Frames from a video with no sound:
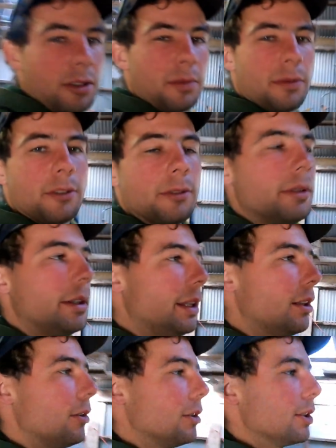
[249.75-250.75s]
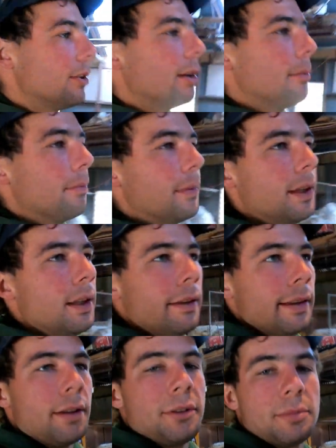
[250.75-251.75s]
on them for a really long time.
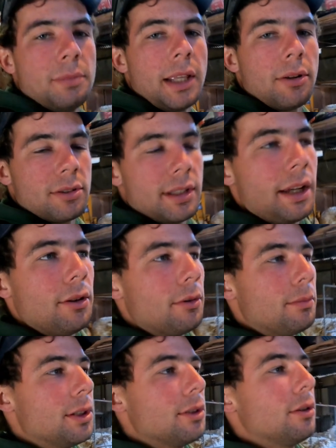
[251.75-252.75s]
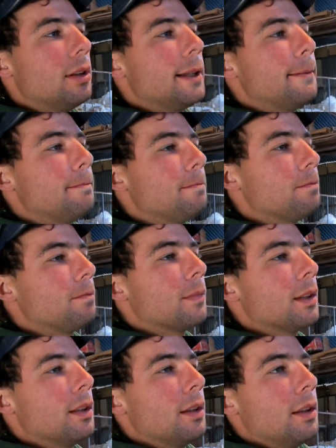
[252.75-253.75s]
That'll, that'll stay on them till, um,
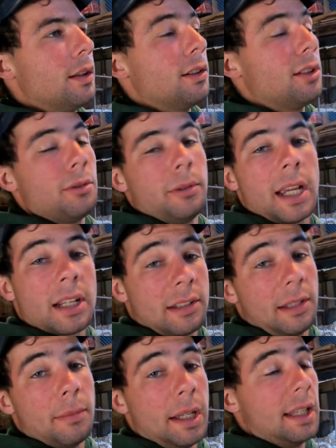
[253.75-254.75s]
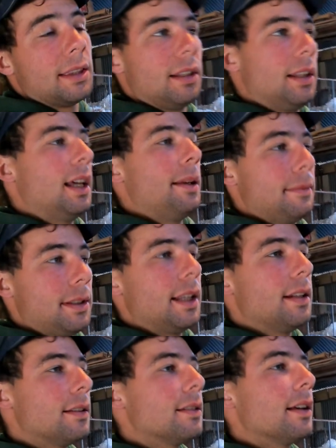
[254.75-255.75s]
till we actually mark the lambs
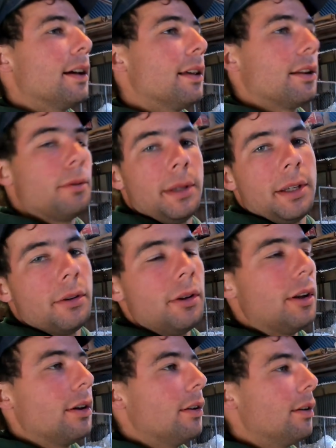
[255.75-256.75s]
then, so that'll be good.